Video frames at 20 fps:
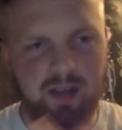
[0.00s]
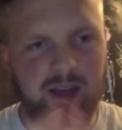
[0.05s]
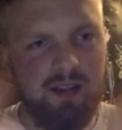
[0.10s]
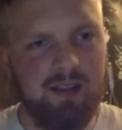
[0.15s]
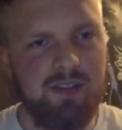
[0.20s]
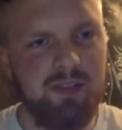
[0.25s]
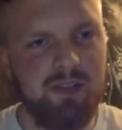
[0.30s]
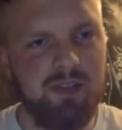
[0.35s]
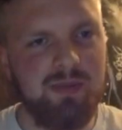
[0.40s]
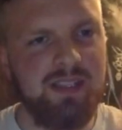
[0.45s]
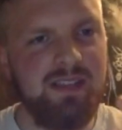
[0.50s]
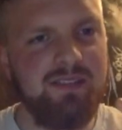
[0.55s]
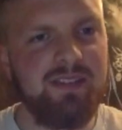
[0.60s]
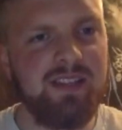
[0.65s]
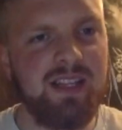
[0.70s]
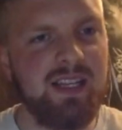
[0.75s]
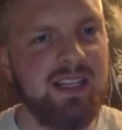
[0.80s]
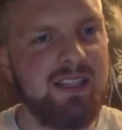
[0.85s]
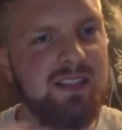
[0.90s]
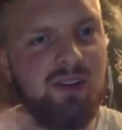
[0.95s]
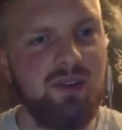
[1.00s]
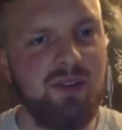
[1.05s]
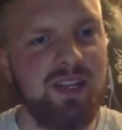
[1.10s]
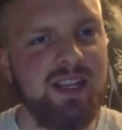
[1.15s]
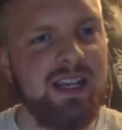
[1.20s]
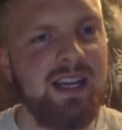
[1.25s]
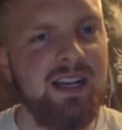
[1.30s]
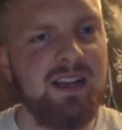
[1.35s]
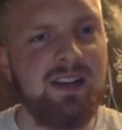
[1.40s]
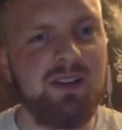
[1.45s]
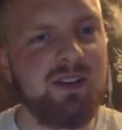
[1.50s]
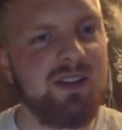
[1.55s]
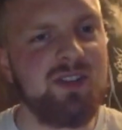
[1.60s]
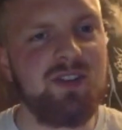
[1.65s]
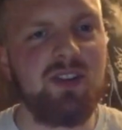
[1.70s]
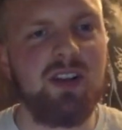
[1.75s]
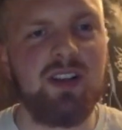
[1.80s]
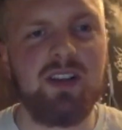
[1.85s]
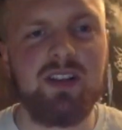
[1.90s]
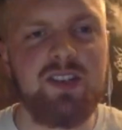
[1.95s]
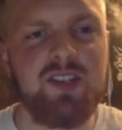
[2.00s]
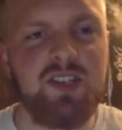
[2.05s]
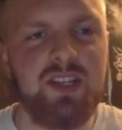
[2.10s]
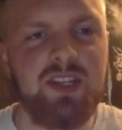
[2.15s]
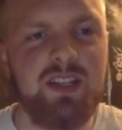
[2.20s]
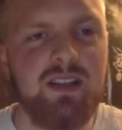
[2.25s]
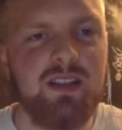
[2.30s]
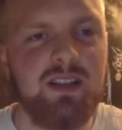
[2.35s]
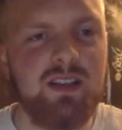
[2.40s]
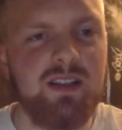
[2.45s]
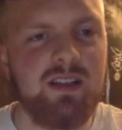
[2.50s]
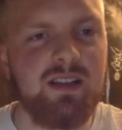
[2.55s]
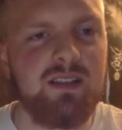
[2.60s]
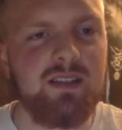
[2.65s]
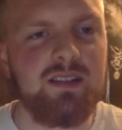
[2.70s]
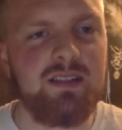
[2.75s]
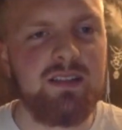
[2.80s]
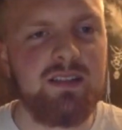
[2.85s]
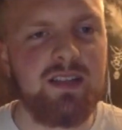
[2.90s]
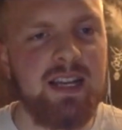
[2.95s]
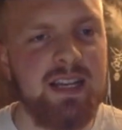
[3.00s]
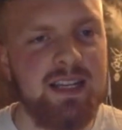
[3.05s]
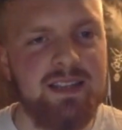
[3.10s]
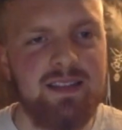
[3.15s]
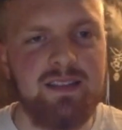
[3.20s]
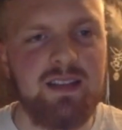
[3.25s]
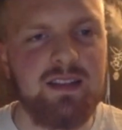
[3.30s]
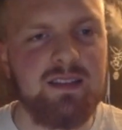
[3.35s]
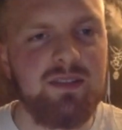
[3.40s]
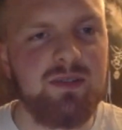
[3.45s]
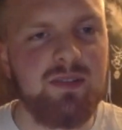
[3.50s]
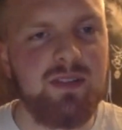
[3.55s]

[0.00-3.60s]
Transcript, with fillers: do you believe in like zodiac or astrology uh, signs, that sort of